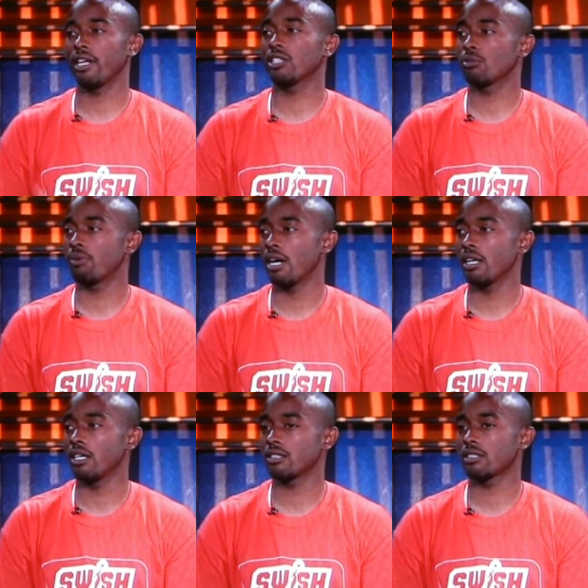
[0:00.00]
financial
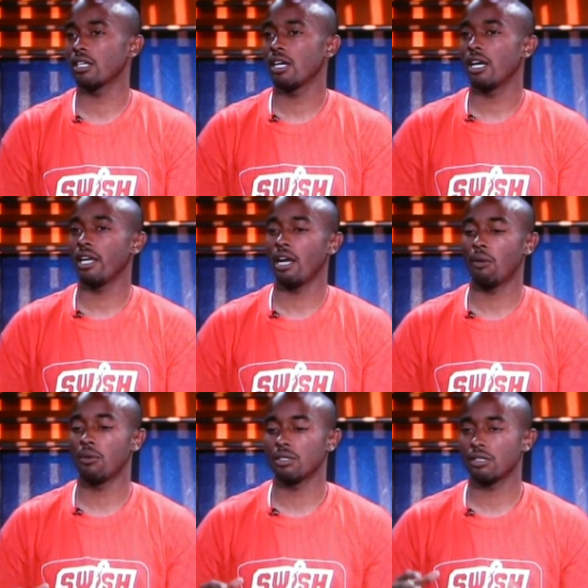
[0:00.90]
products, and
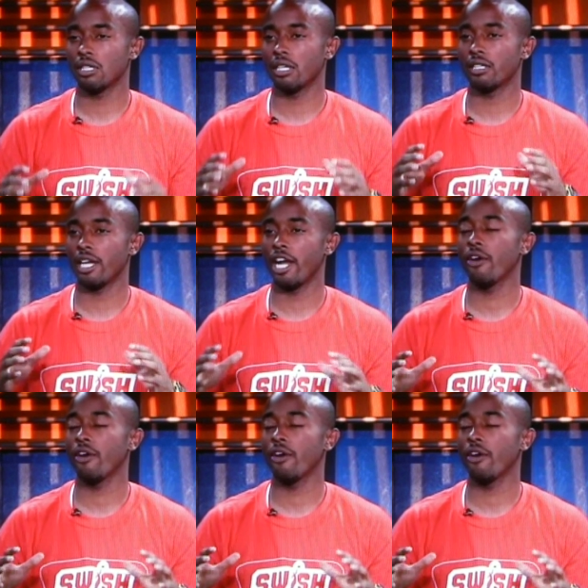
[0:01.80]
the